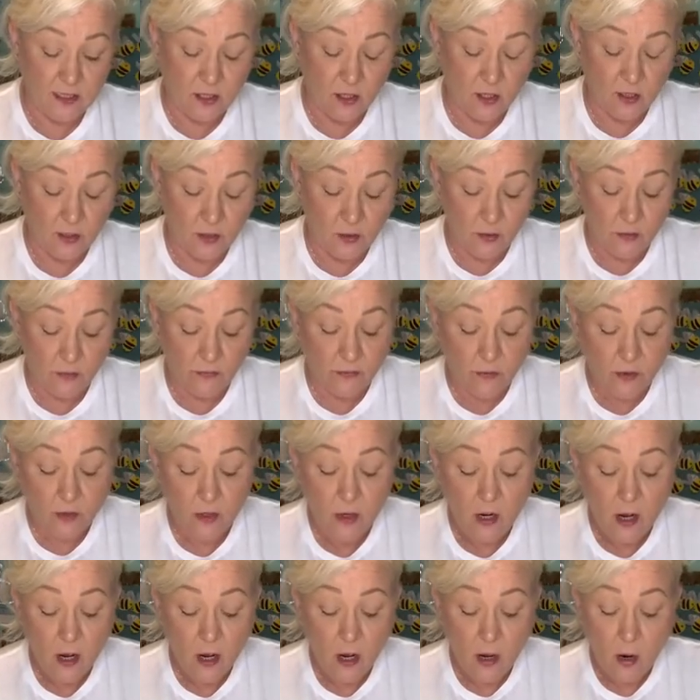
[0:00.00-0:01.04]
start
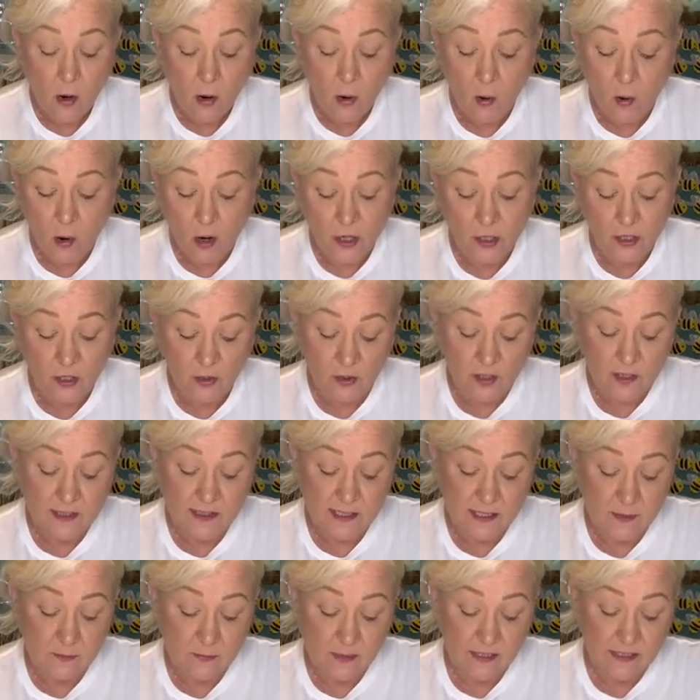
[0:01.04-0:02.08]
over, or you can
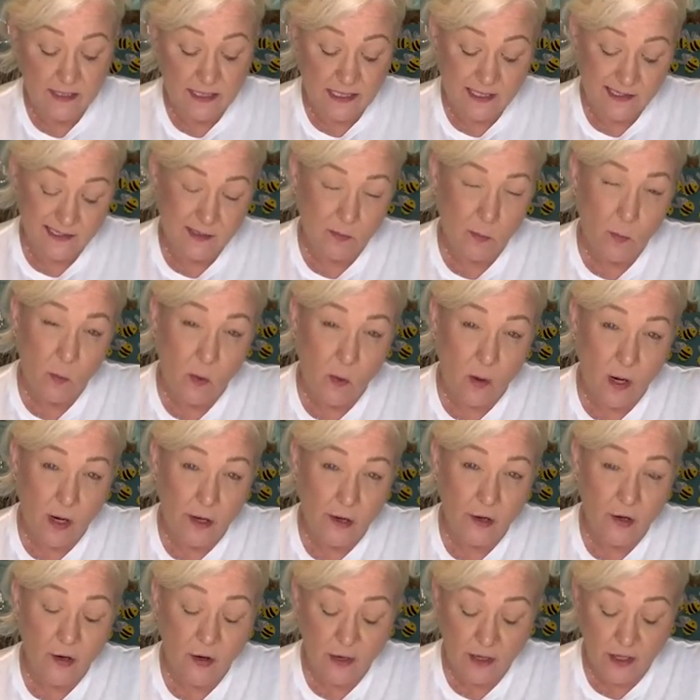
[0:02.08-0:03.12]
simply take some
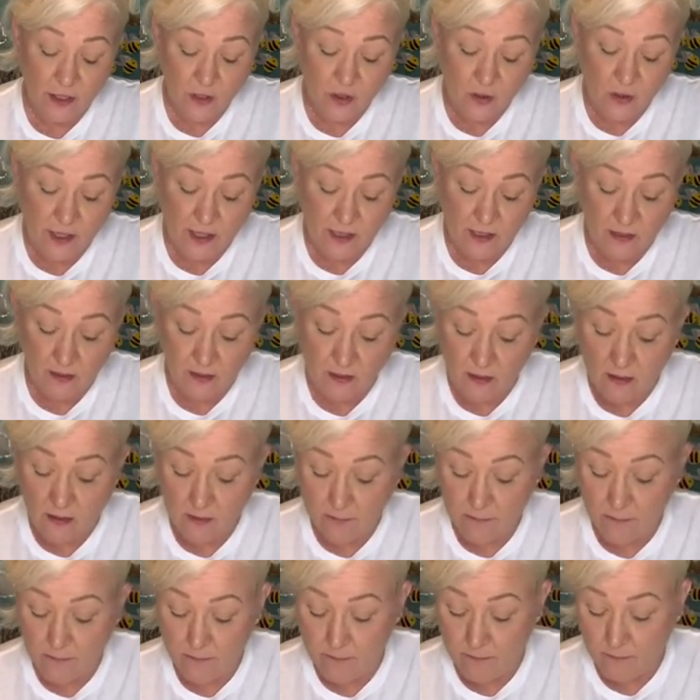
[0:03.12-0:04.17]
water and try to
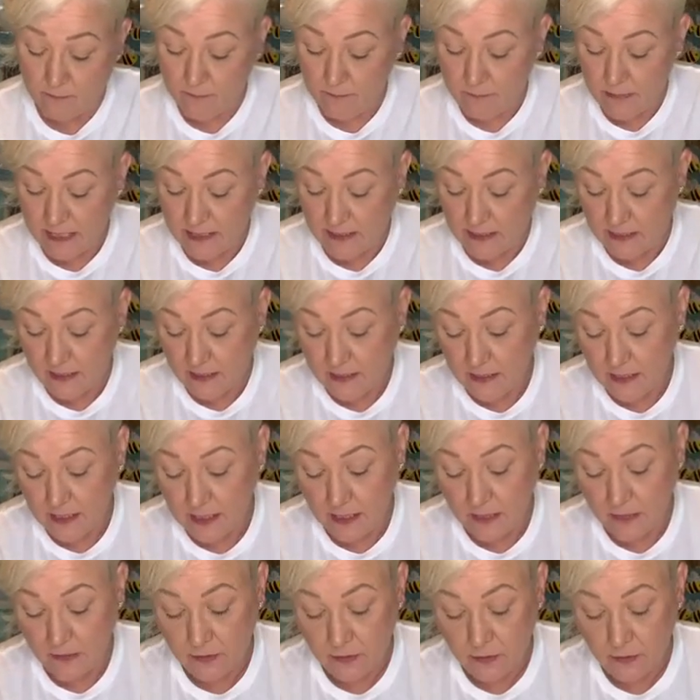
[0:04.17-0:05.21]
mend it oh,
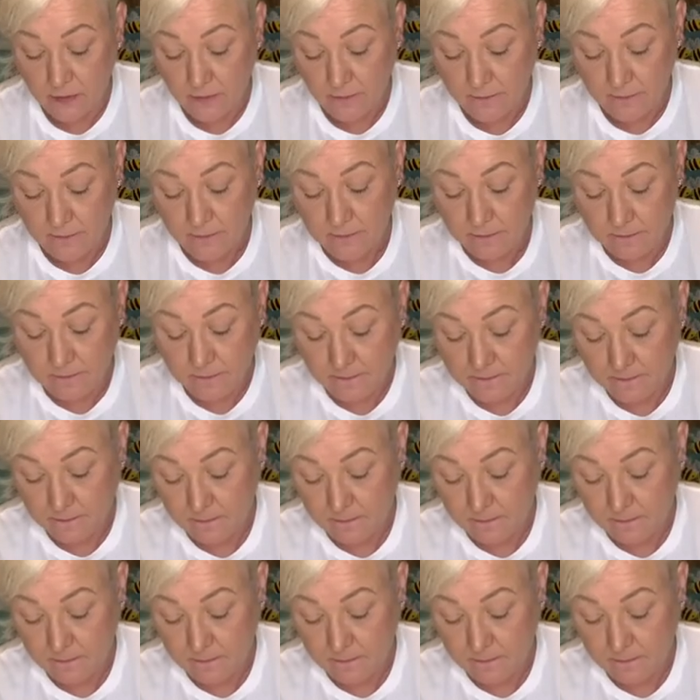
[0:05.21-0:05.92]
together. Oh, mend it. Hmm.